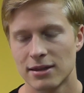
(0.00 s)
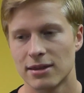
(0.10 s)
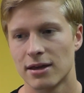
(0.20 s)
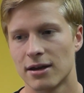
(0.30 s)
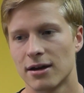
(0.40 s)

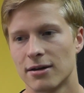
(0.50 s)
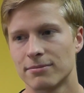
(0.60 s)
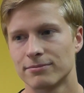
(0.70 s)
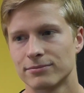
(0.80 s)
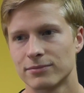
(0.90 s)
that
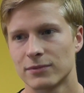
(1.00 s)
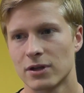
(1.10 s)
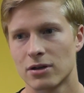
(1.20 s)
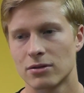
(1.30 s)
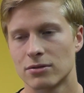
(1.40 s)

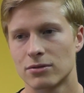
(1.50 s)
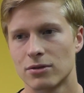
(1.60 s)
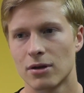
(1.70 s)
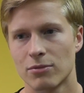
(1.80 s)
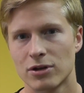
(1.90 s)

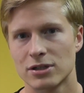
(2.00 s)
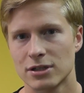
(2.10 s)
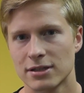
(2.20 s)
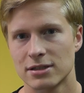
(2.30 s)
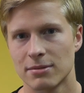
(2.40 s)
I'm really
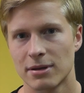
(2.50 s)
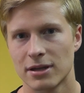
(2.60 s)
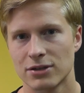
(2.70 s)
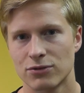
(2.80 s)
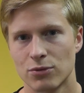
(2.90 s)
excited about
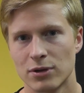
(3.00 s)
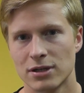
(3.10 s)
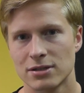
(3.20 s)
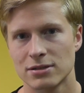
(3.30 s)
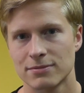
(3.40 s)
the next few
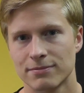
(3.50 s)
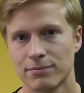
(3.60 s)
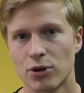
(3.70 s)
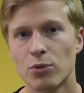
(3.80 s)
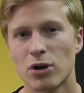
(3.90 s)
weeks.
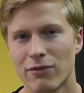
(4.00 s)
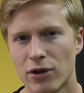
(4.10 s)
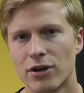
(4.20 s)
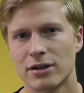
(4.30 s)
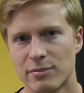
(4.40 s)
Put what I've
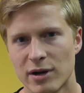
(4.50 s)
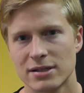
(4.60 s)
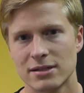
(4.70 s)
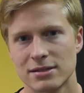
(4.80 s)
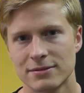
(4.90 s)
learned into
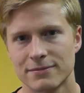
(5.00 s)
practice.